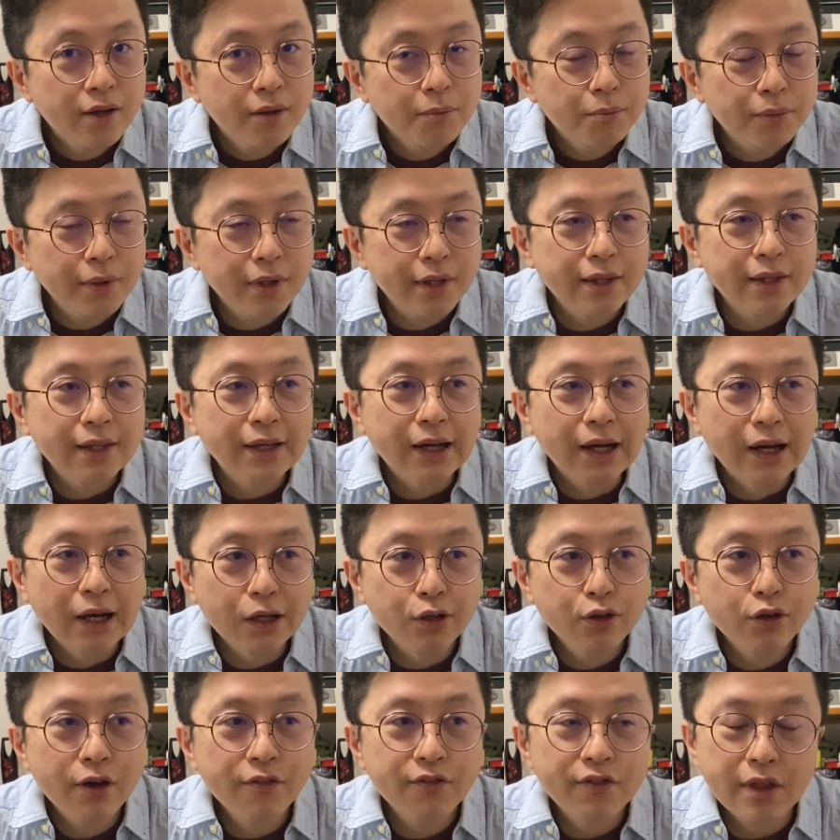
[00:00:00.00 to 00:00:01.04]
but
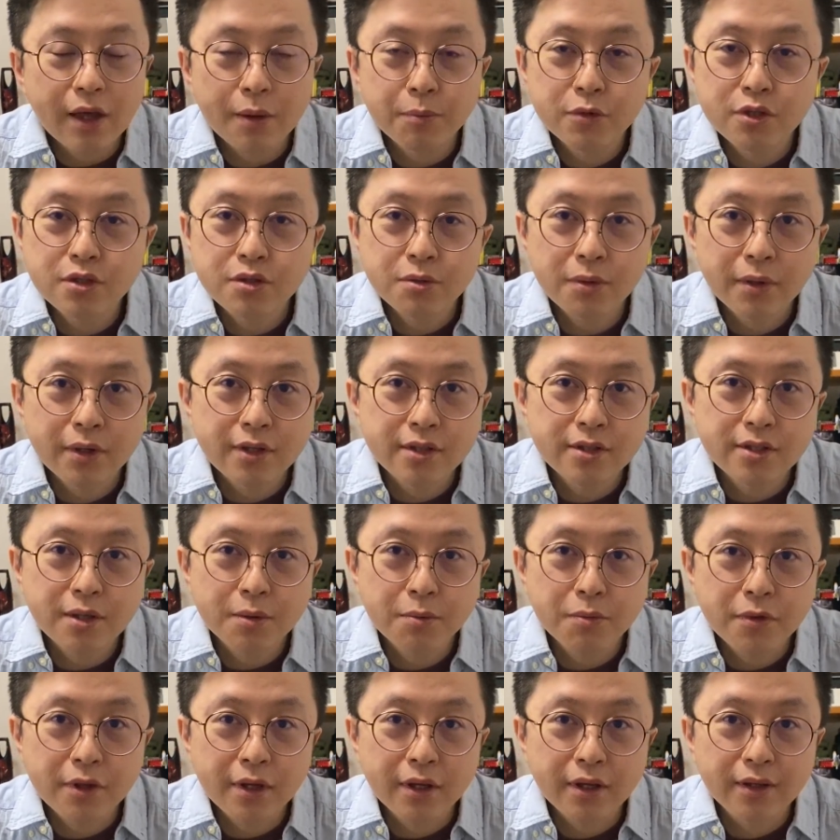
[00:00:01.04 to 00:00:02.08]
you have demonstrated
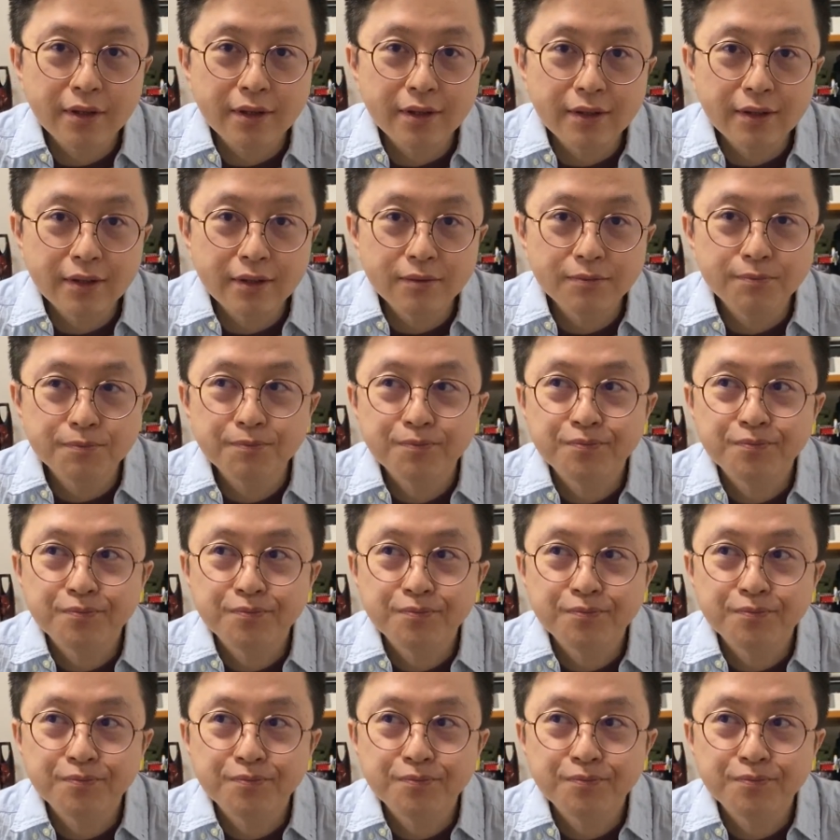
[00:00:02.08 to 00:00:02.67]
something